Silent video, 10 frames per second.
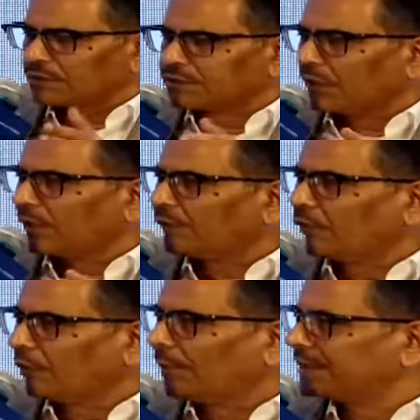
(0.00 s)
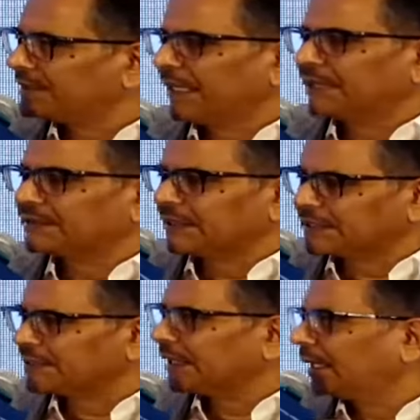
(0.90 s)
on a 4%
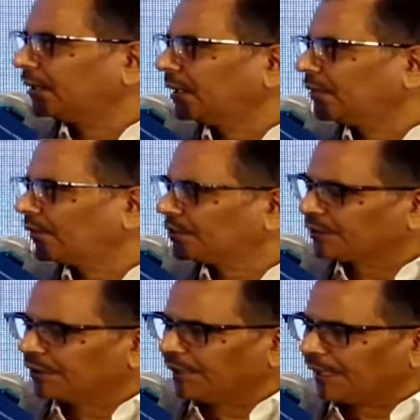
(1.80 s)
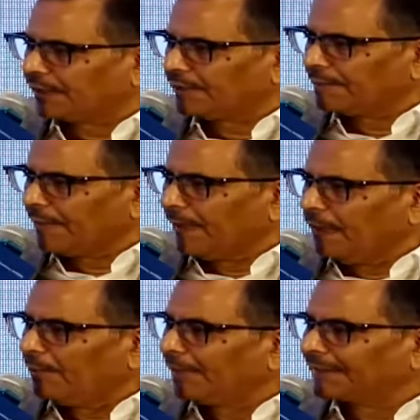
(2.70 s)
sustained inflation rate,
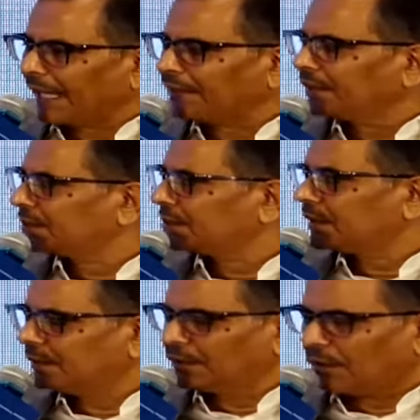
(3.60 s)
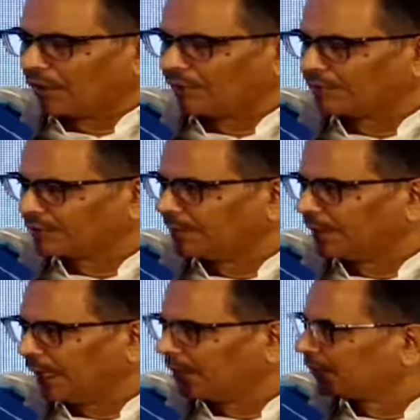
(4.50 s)
but that is not visible
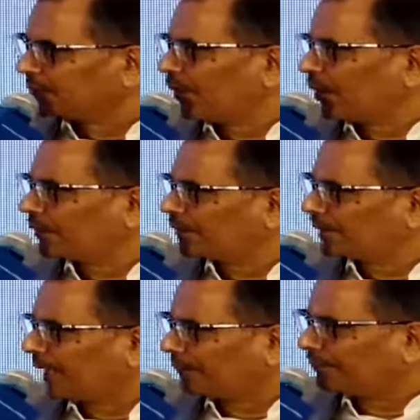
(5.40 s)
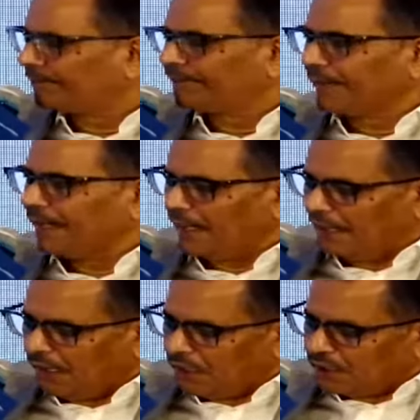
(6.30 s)
at this point of time.
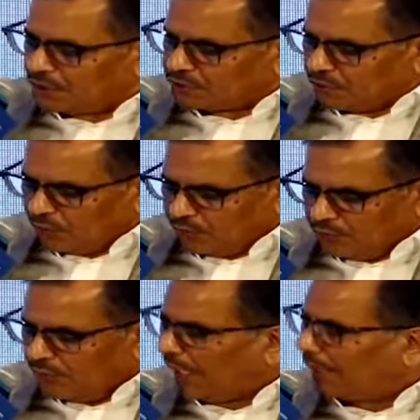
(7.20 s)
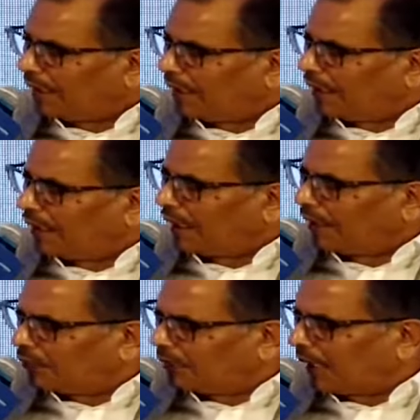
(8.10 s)
So would you like,
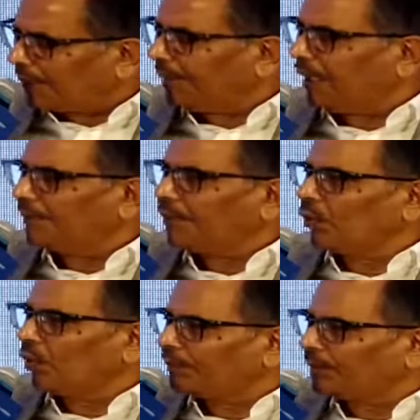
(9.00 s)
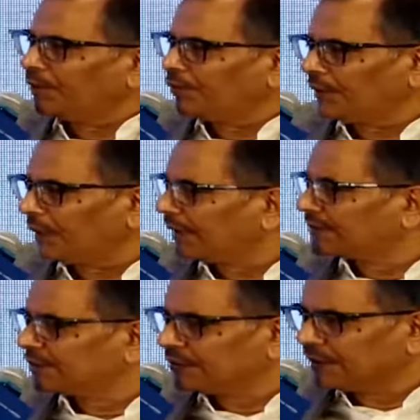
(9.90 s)
would RBI be open to
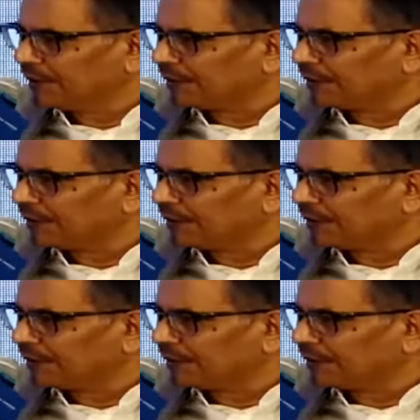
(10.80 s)
reconsider its